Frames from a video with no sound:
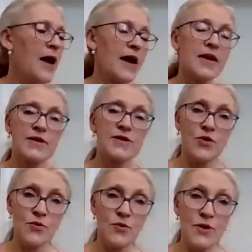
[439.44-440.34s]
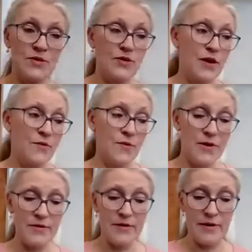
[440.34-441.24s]
And I don't want to get
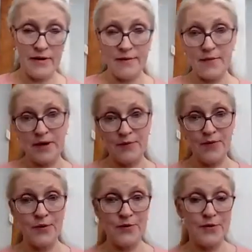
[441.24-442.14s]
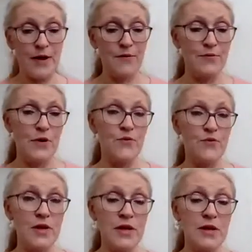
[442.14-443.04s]
water on my computer. That would be
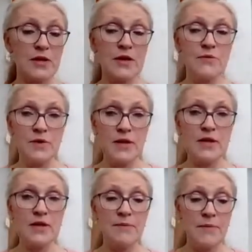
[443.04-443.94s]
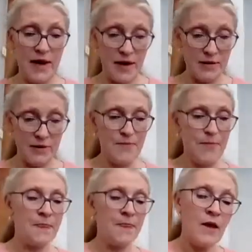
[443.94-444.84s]
really, really bad.
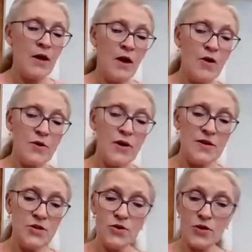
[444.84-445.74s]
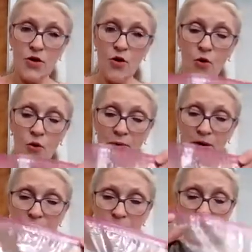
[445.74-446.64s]
Okay, so you're going to open
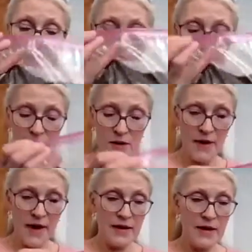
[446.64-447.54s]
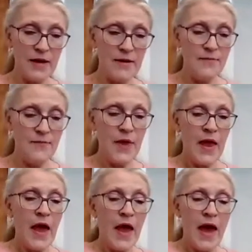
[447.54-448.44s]
up your Ziploc baggie
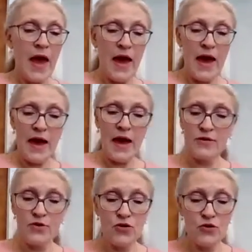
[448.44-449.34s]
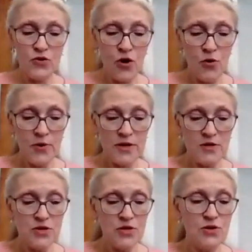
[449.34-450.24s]
and you're going
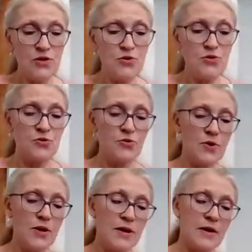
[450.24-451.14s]
to